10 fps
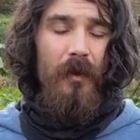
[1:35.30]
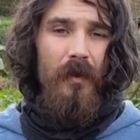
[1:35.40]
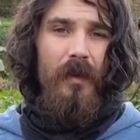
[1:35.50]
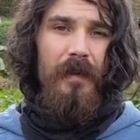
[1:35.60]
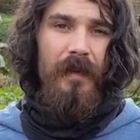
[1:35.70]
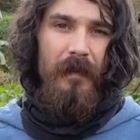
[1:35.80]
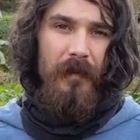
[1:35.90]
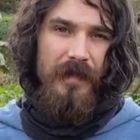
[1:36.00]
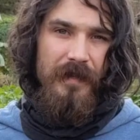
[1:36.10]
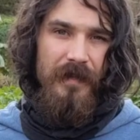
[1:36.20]
holiday
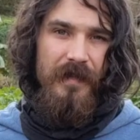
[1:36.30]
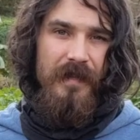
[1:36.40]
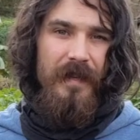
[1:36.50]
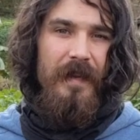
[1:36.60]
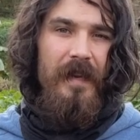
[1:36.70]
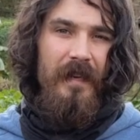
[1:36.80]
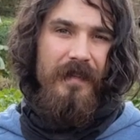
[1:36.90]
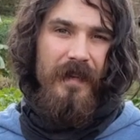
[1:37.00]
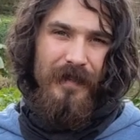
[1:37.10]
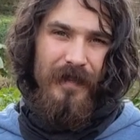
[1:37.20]
business
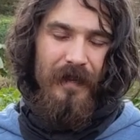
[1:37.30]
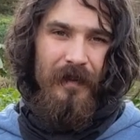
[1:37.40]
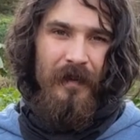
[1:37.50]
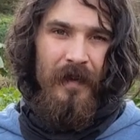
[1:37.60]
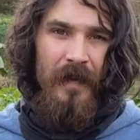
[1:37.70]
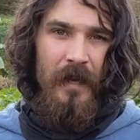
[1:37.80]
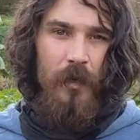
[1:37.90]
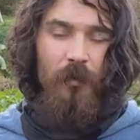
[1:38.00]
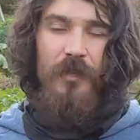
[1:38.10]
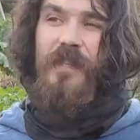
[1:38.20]
Helags Husky,
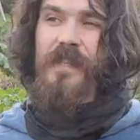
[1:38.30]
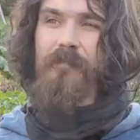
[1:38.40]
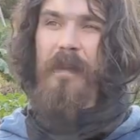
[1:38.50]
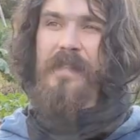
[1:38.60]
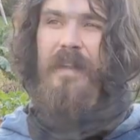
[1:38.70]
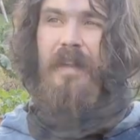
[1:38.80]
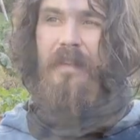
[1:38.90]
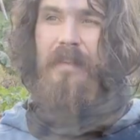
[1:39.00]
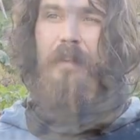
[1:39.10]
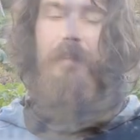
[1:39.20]
which is basically they